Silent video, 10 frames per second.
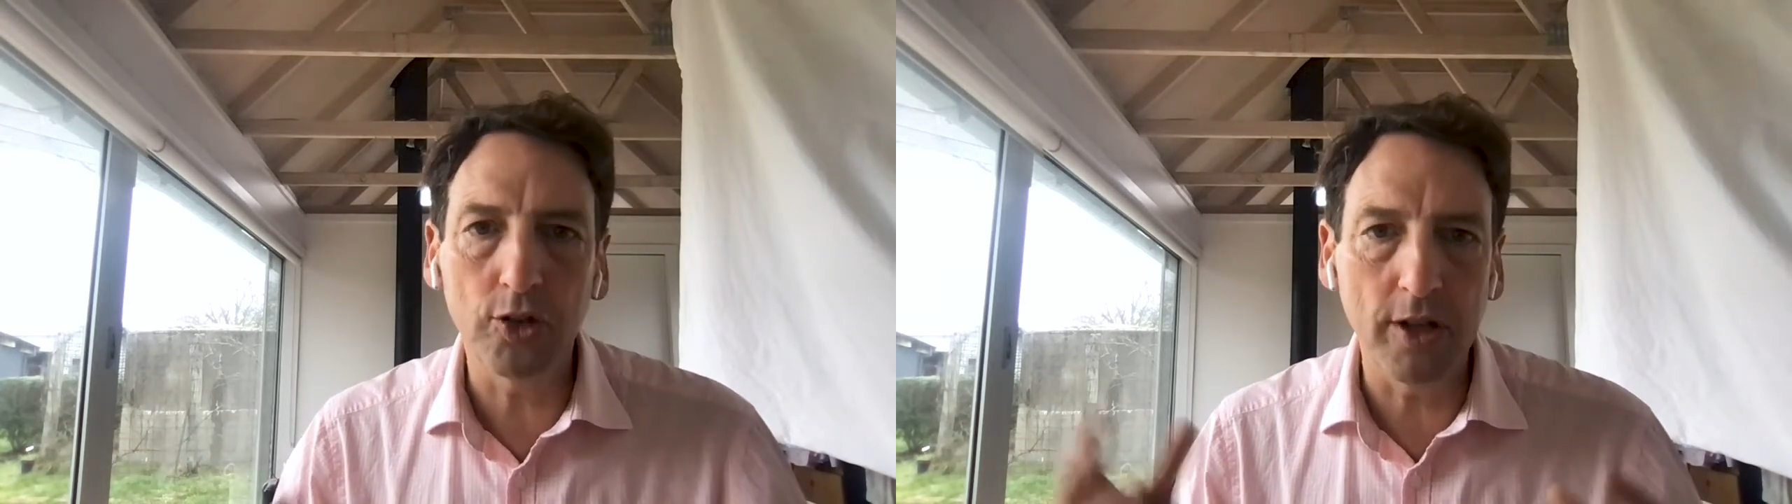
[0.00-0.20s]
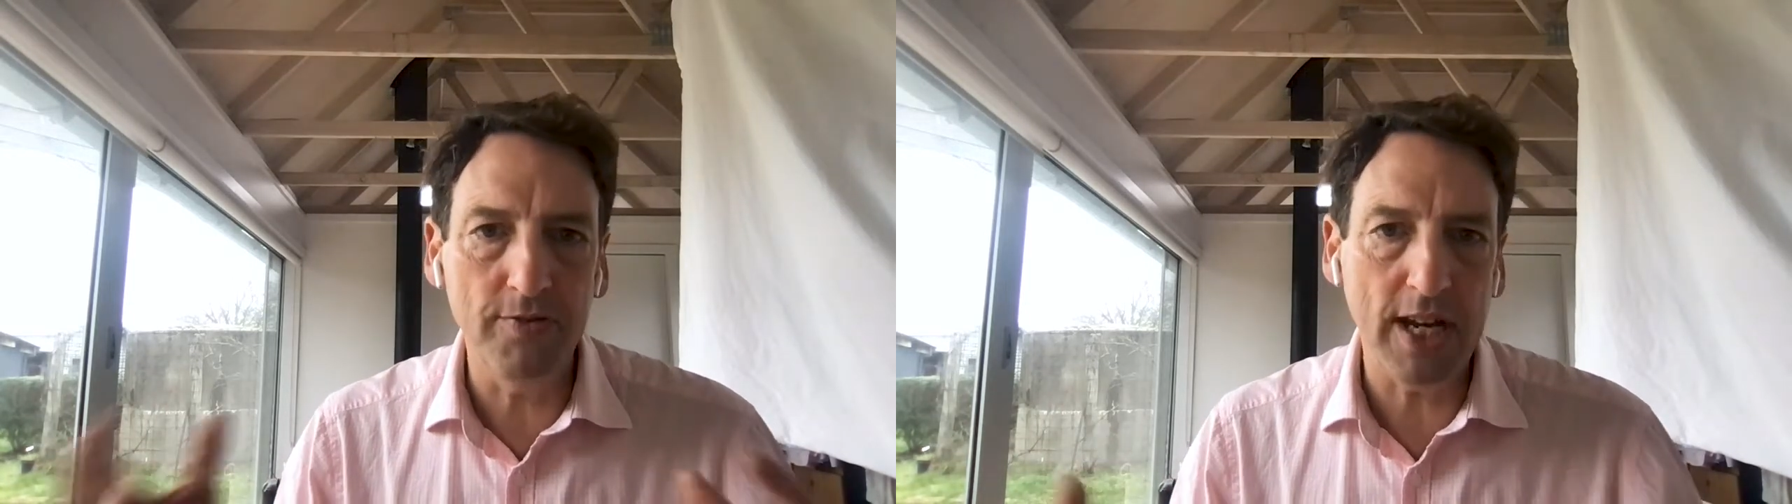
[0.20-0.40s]

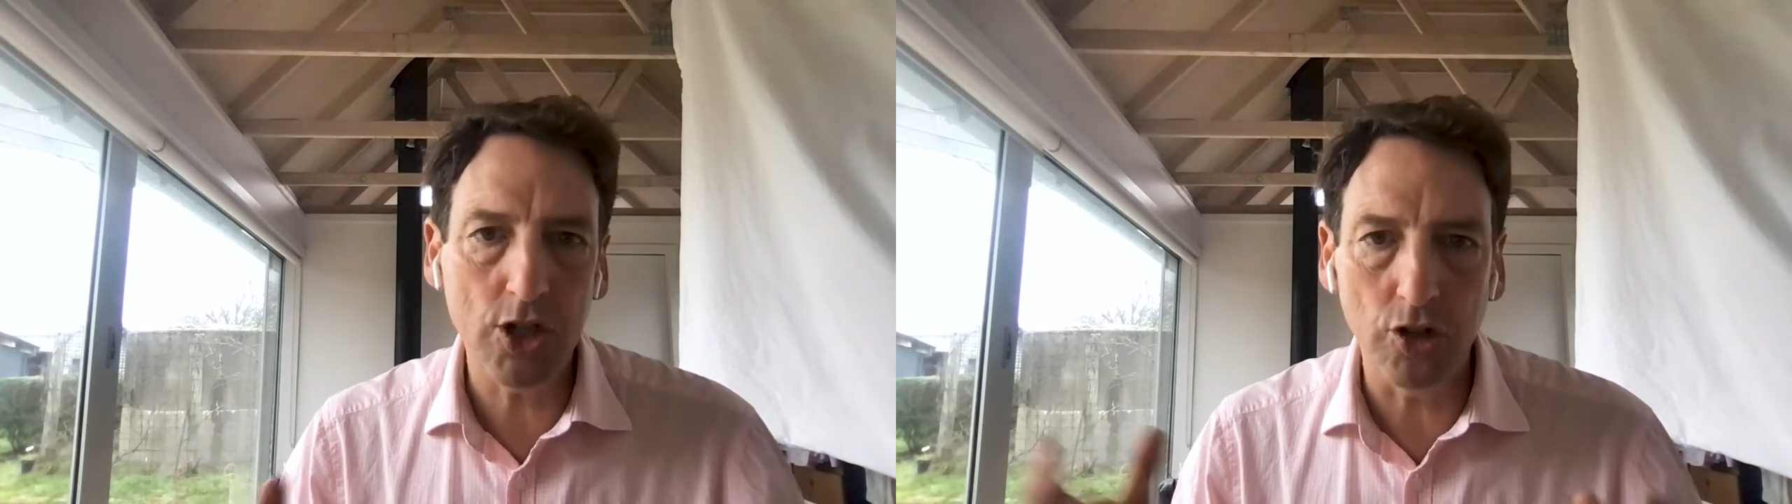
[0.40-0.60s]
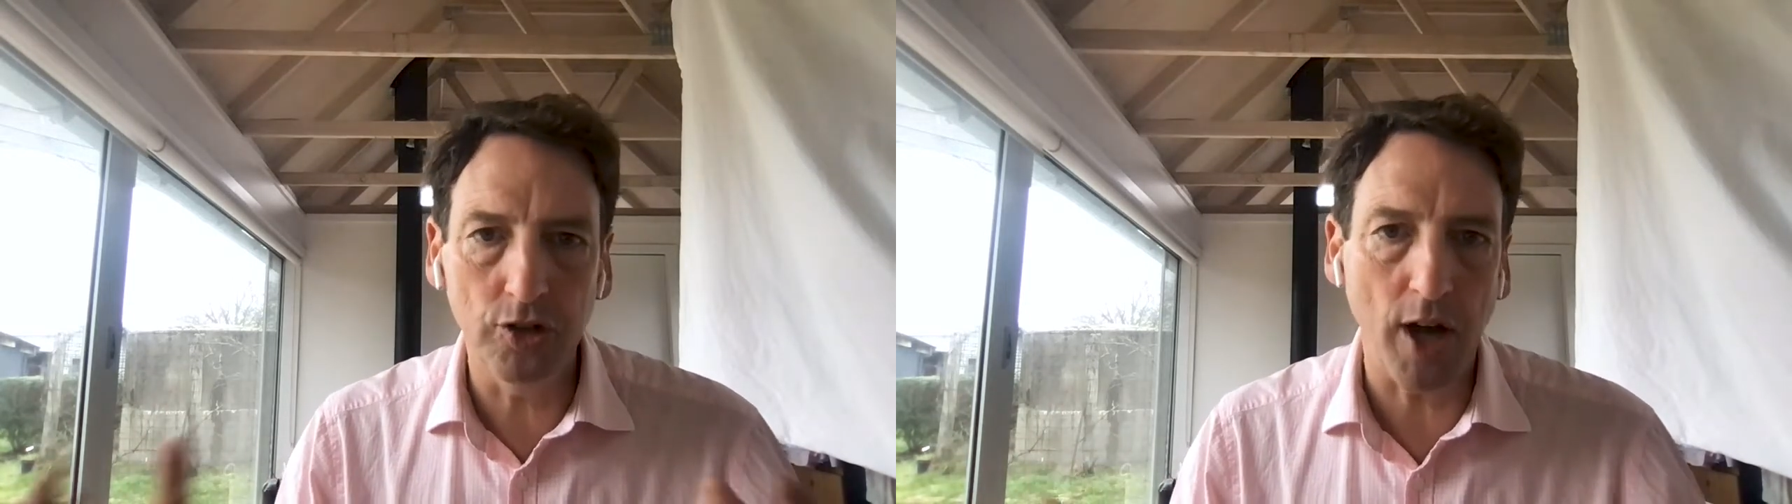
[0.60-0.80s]

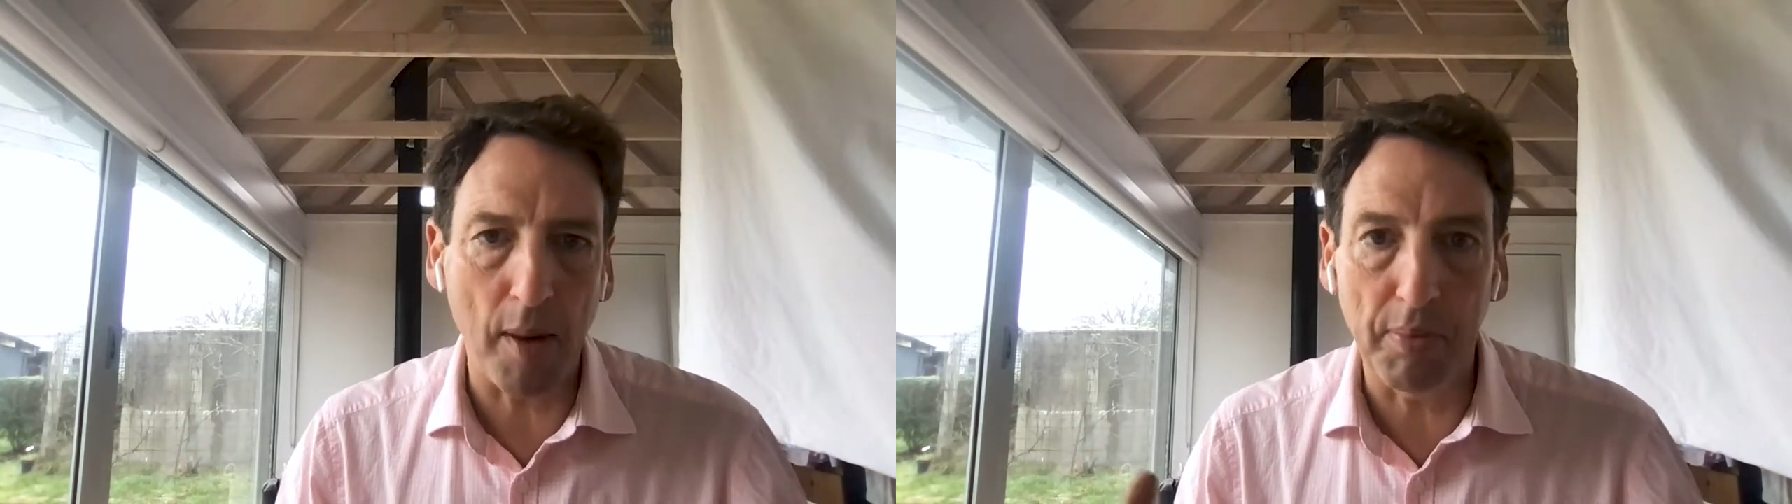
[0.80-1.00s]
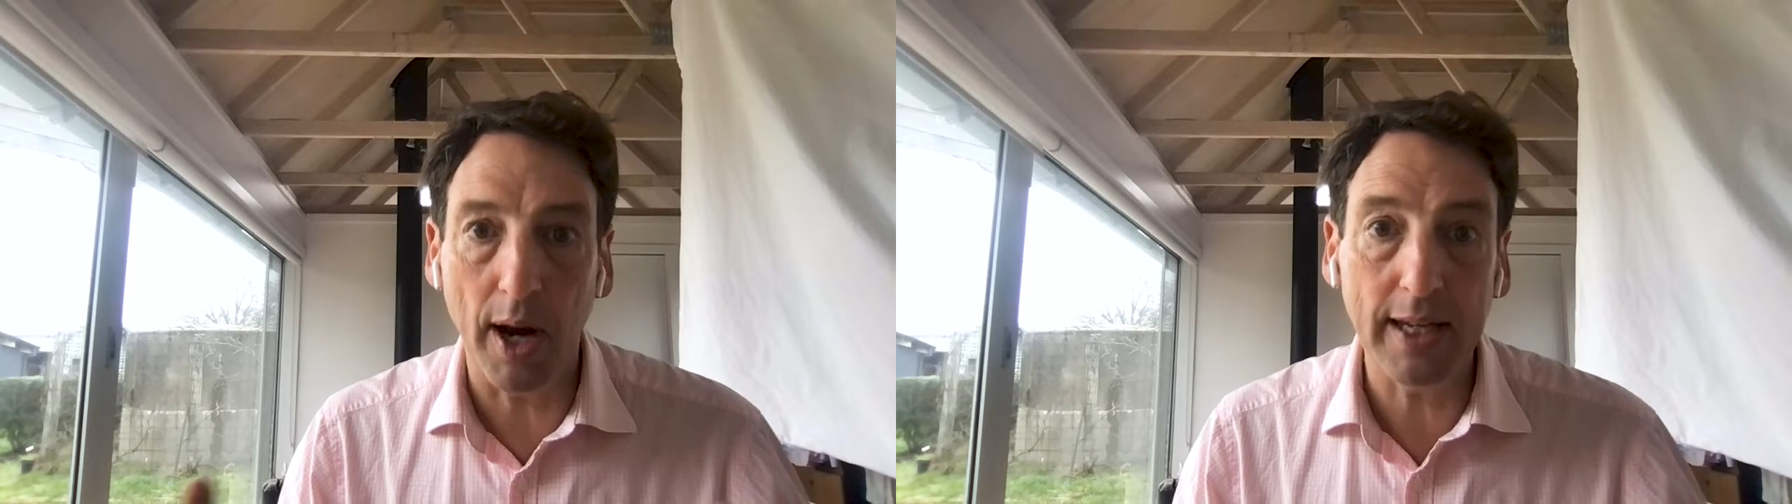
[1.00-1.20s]
conventions
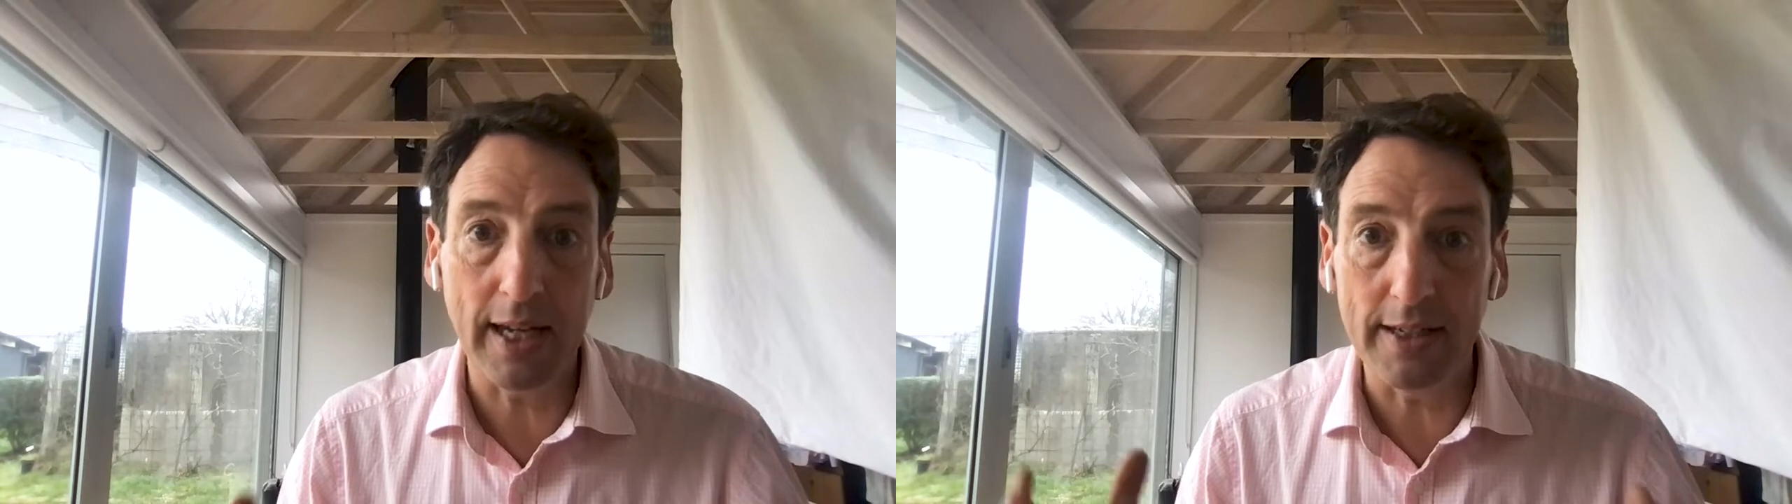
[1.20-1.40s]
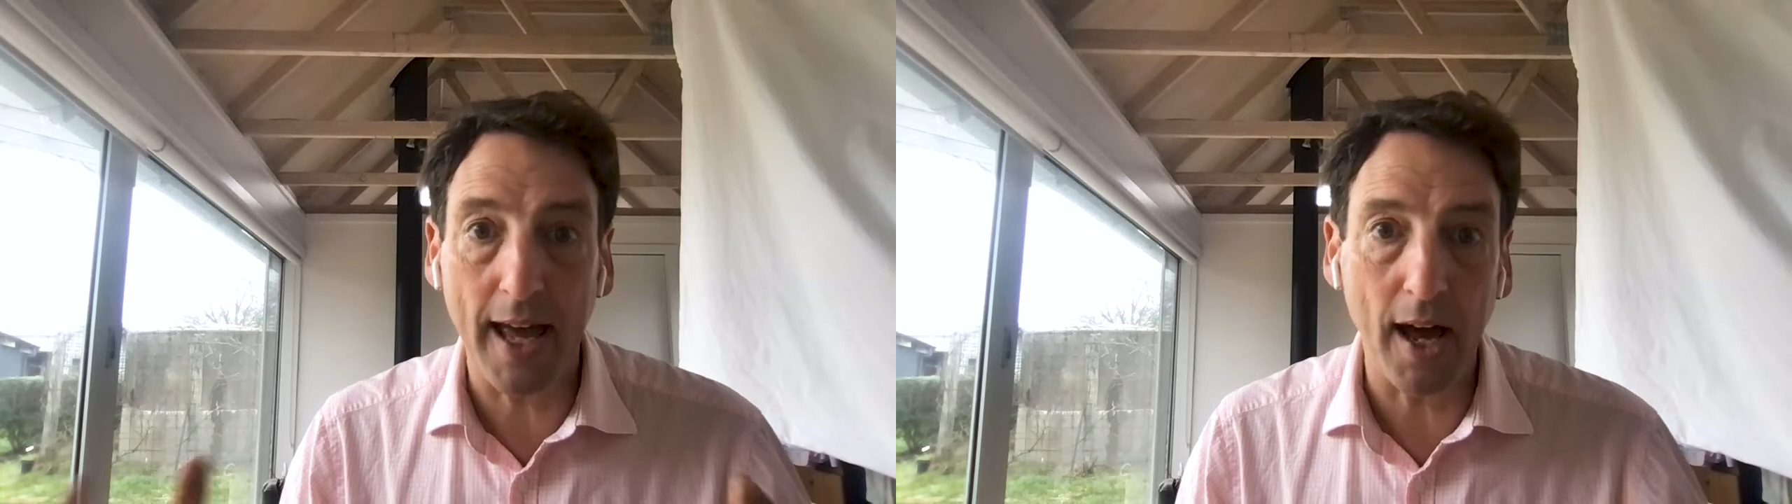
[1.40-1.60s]
are
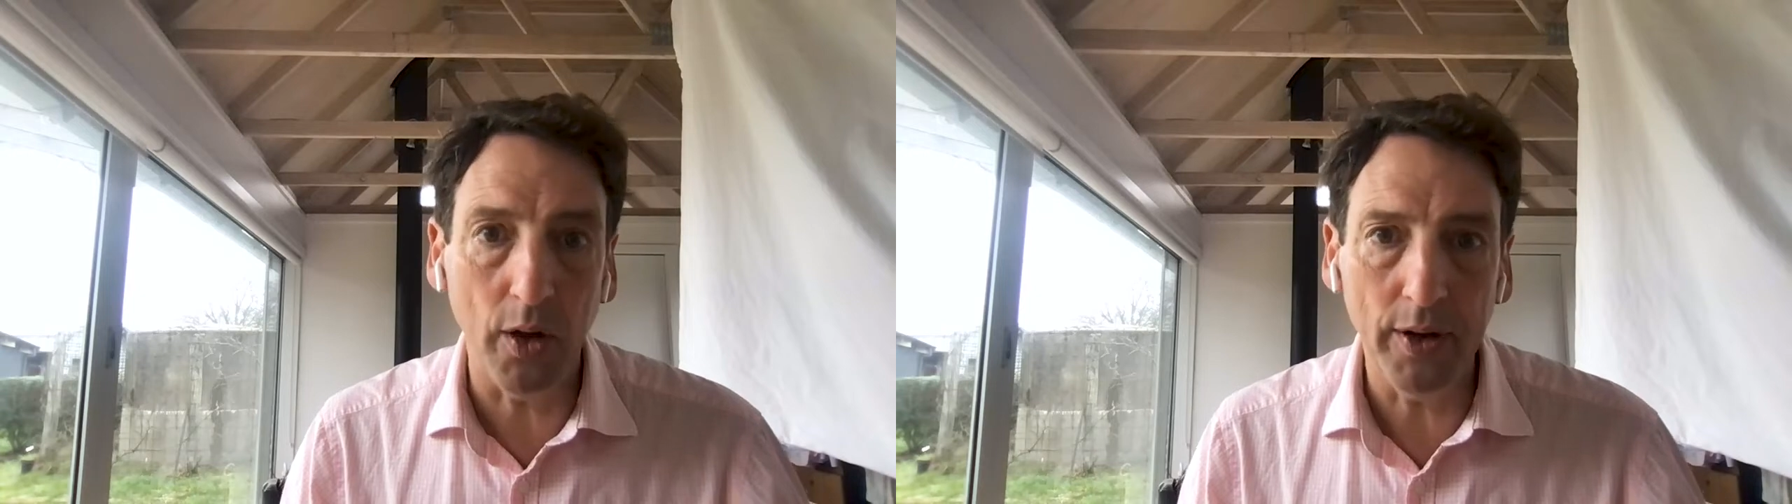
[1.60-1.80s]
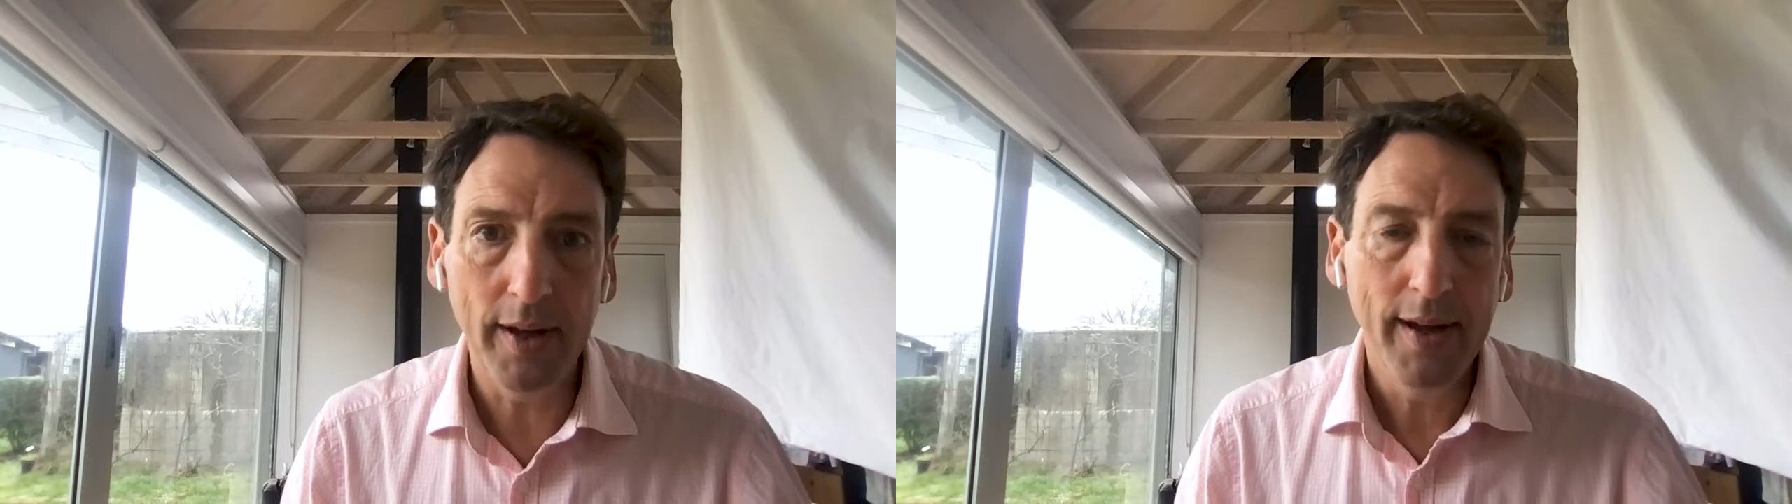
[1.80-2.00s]
breaking
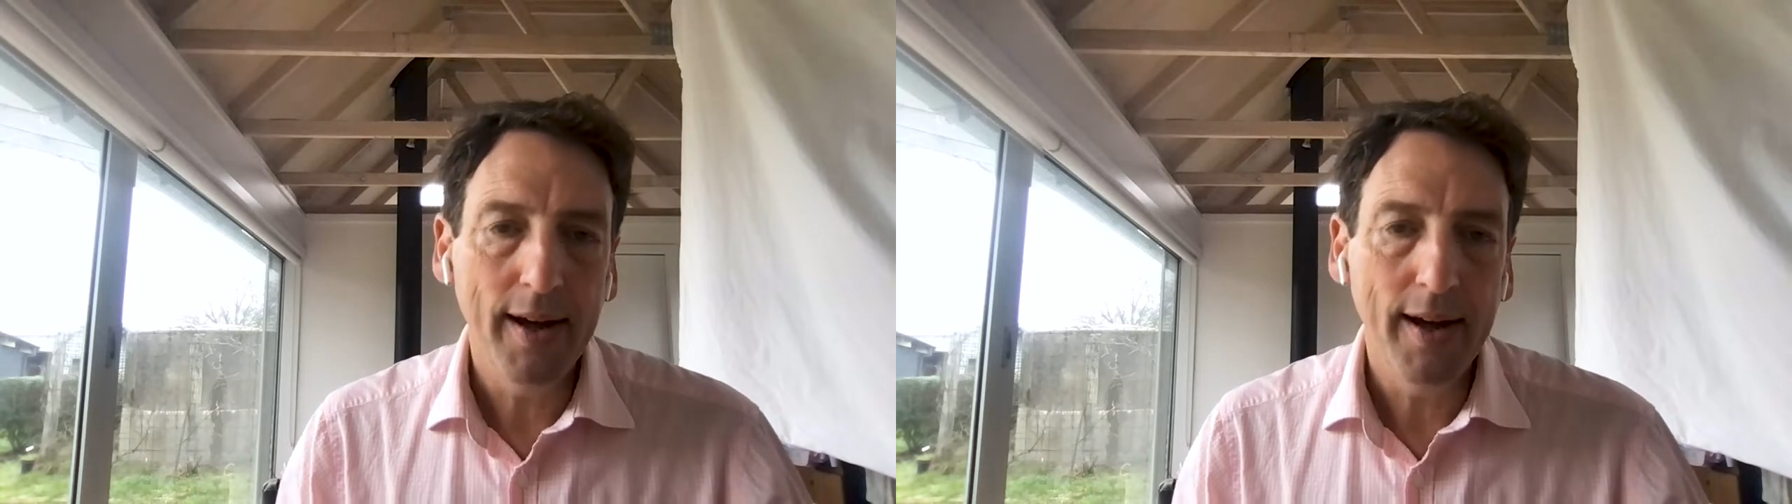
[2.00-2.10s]
down,